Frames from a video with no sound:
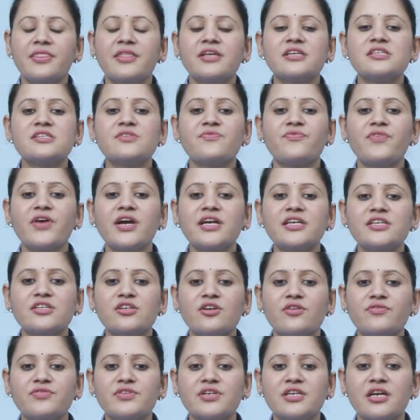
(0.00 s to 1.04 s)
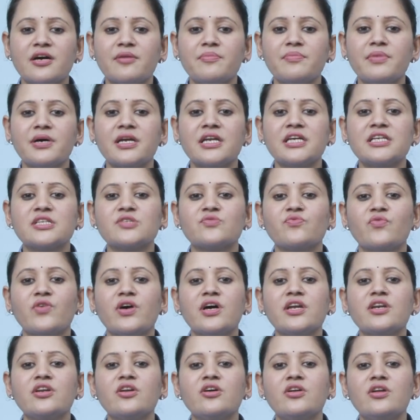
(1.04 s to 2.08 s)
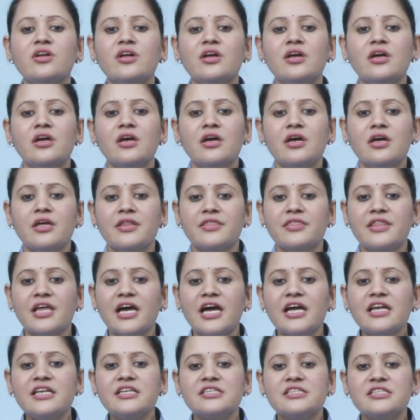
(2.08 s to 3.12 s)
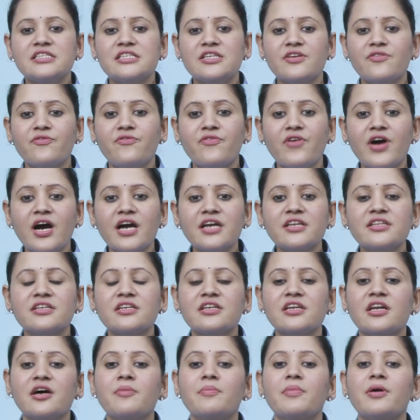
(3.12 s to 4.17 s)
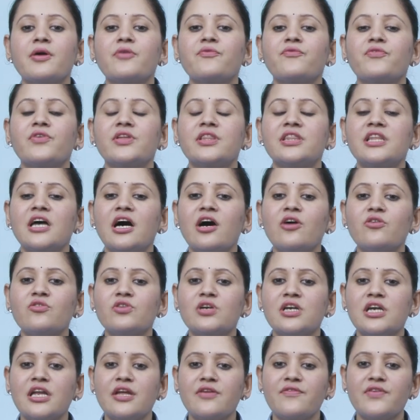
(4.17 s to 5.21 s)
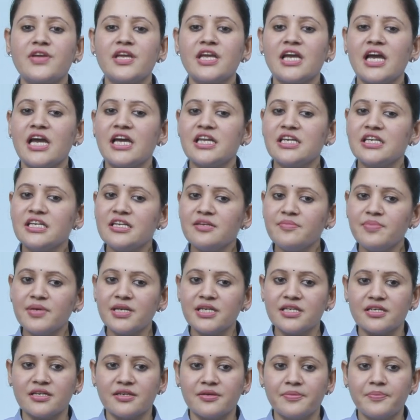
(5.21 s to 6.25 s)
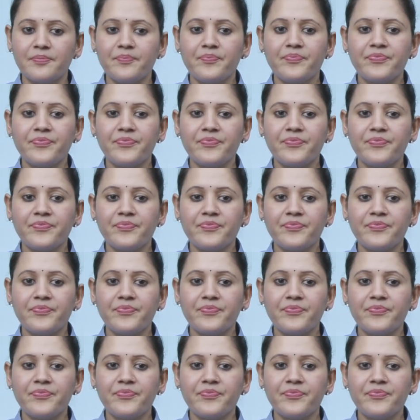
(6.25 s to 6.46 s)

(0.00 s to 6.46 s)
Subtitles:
Thus, the factor of the number is one that divides the number without leaving any remainder.